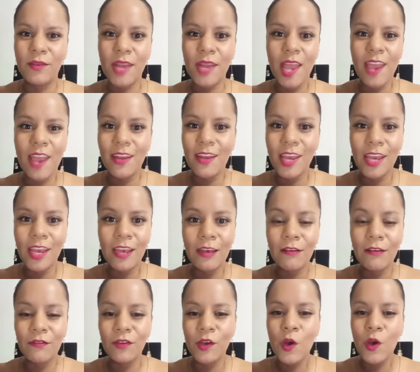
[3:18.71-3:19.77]

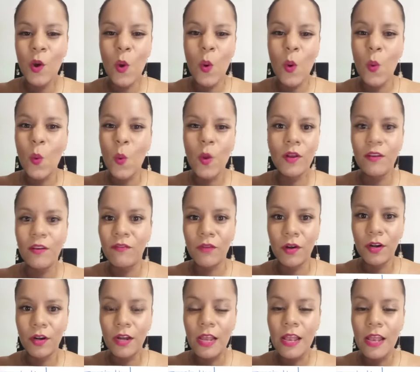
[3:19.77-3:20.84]
creative or whatever.